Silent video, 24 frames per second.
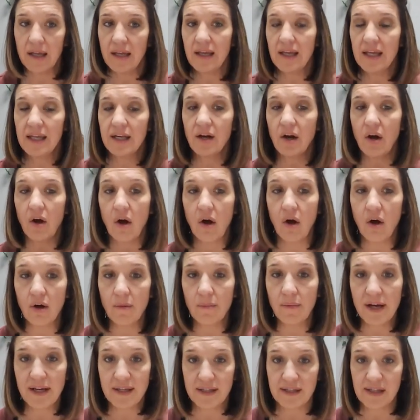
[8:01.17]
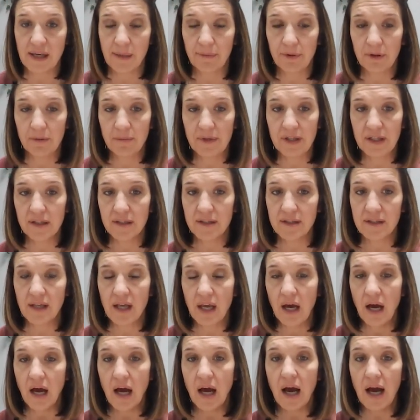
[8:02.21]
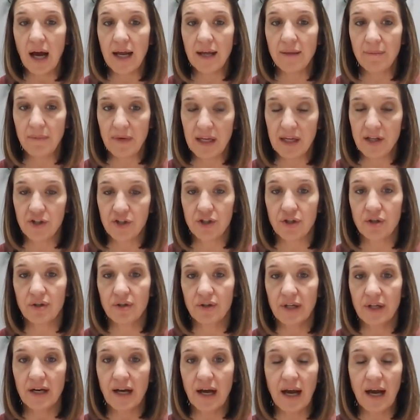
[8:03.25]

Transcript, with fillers: In all my supplements, I make sure that